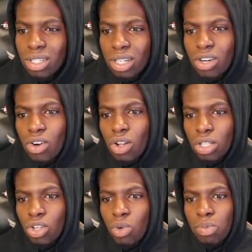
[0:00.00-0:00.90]
Oh, not,
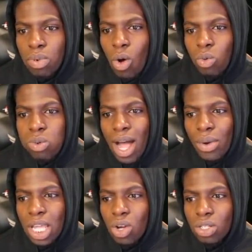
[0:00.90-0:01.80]
not too... Oh,
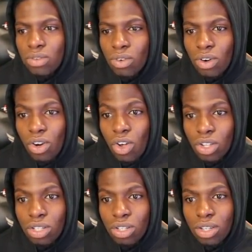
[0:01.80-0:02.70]
wow, he goes for a
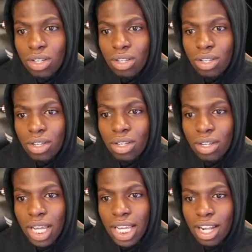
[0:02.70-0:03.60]
lot.
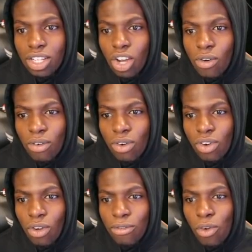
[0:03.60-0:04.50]
He does go
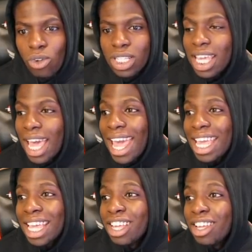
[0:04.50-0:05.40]
for a lot.
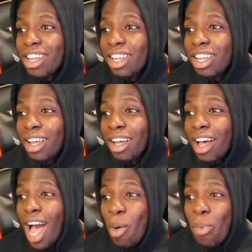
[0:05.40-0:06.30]
40k!
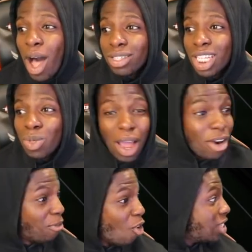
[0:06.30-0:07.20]
I'm about to
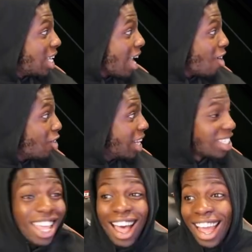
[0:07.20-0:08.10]
spend 40k on
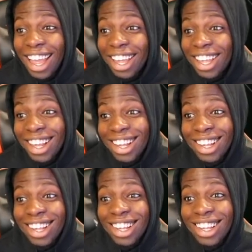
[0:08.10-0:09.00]
this guy!
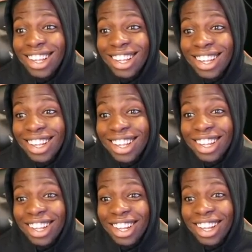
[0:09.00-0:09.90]
Oh, I don't think it's worth
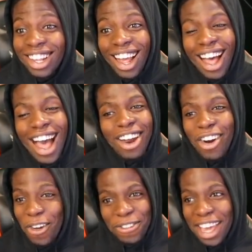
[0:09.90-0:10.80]
it. I
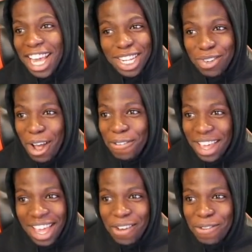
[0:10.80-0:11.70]
don't think it's worth
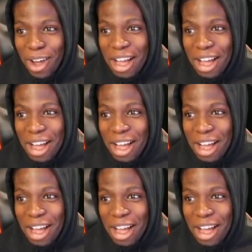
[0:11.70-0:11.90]
it either.